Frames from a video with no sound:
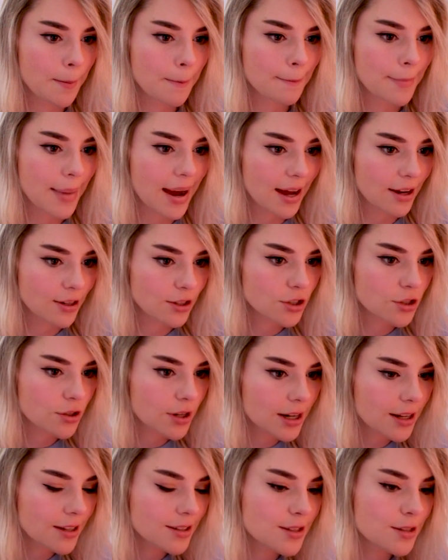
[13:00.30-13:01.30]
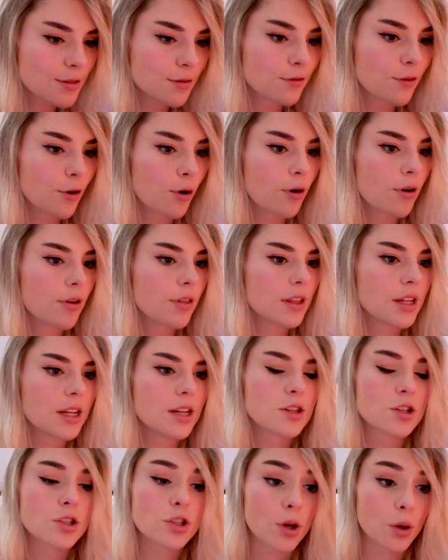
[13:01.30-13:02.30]
man treads for the
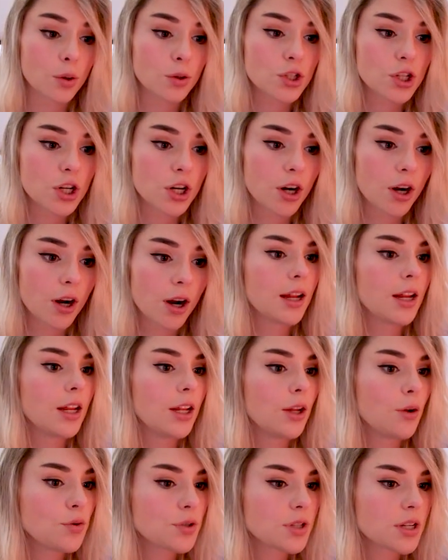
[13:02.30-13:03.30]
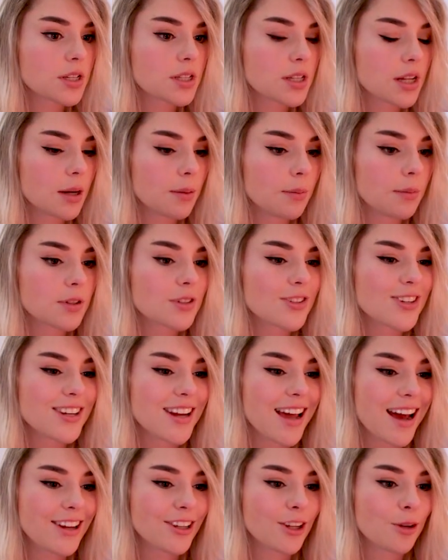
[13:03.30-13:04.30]
soldier. He uses them to
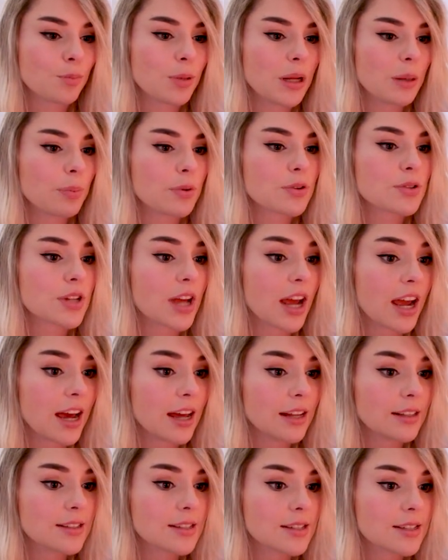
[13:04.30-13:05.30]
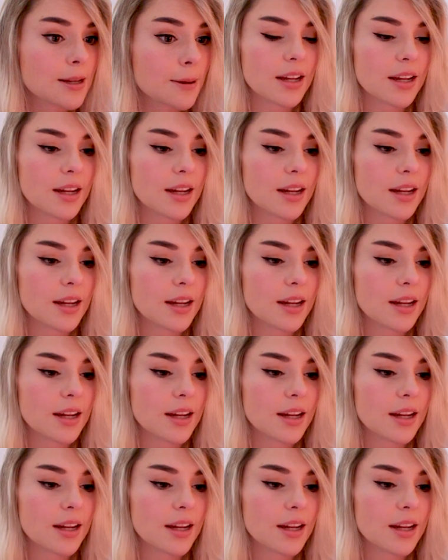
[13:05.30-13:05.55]
land on people's heads.